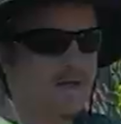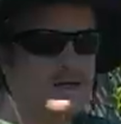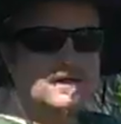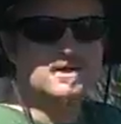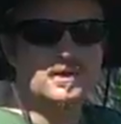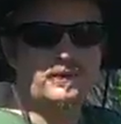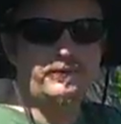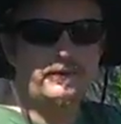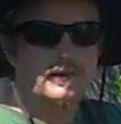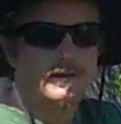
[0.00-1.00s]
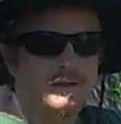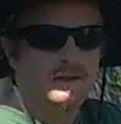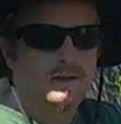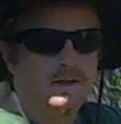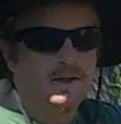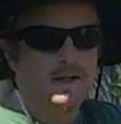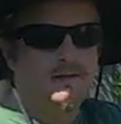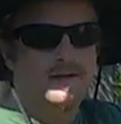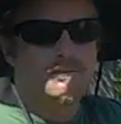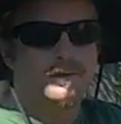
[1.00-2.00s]
8 years old,
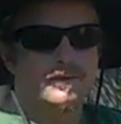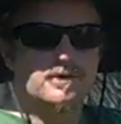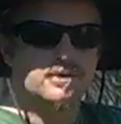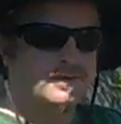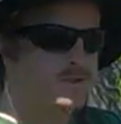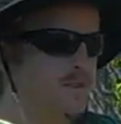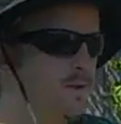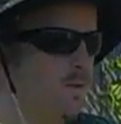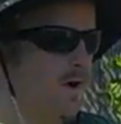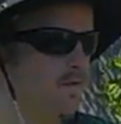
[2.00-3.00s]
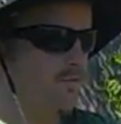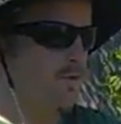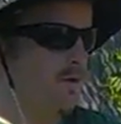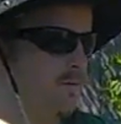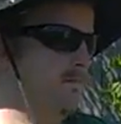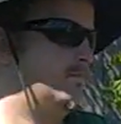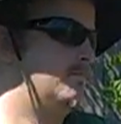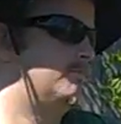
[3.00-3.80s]
and they produce anywhere from